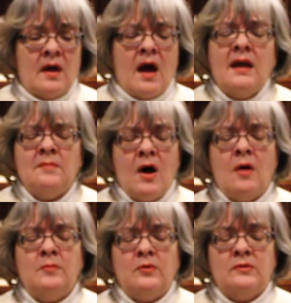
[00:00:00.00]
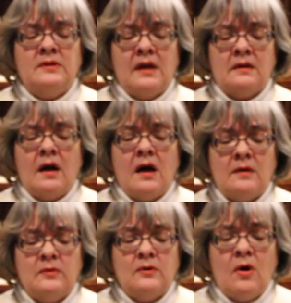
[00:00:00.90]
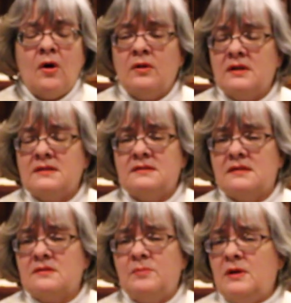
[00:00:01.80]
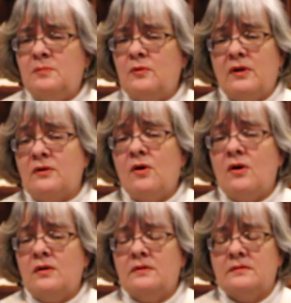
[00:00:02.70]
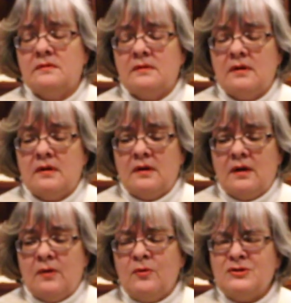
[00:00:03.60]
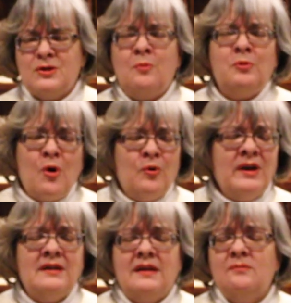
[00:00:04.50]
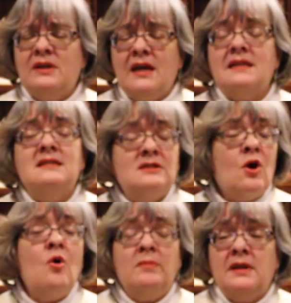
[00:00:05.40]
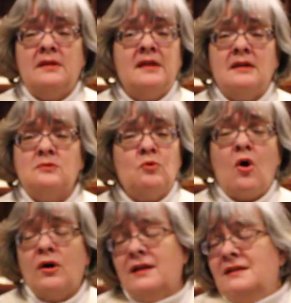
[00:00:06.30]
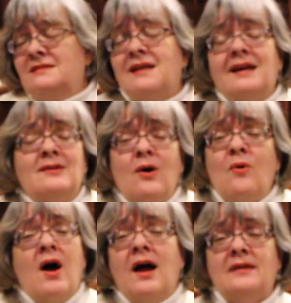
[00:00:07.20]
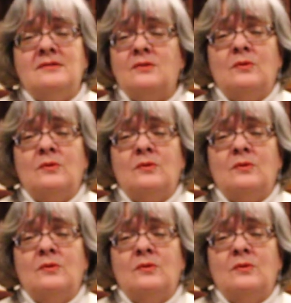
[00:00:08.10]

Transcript: I am humbled that God would call us as a people at all. We're so broken and we get so many things wrong, at least I know I do.